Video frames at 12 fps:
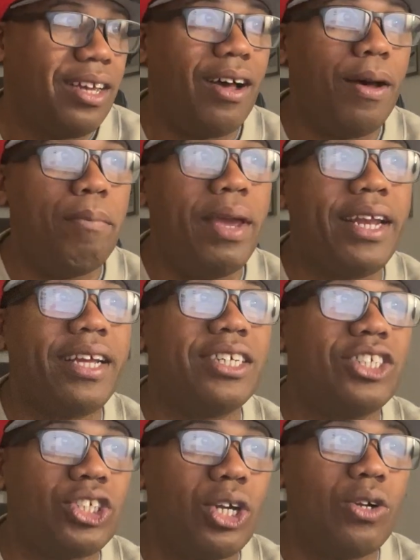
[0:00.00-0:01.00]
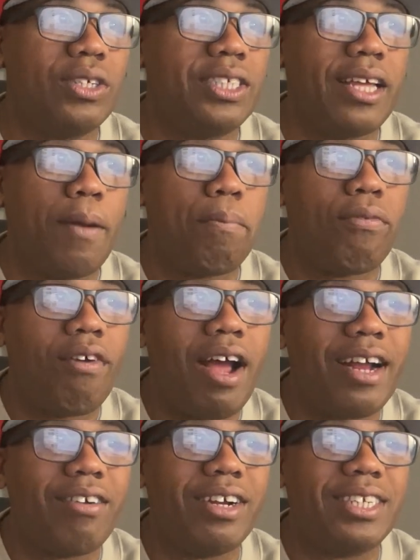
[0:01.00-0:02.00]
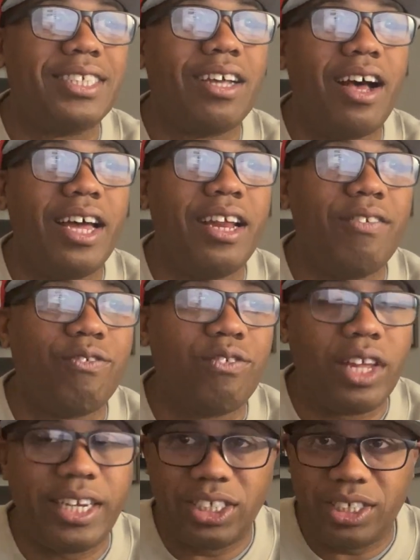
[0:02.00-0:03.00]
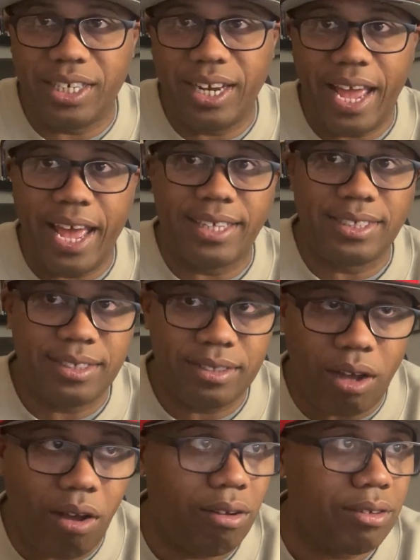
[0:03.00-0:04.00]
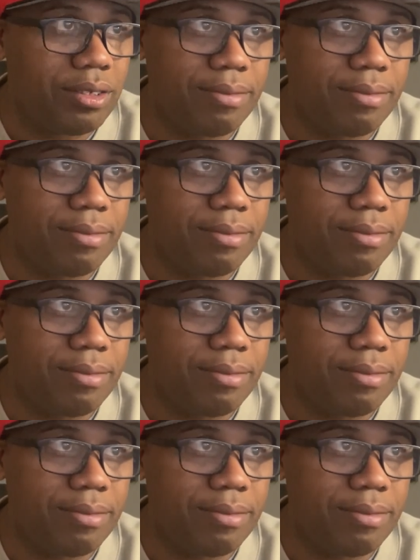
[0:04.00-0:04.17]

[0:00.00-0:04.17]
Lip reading: amid concerns that progress on inflation has stalled.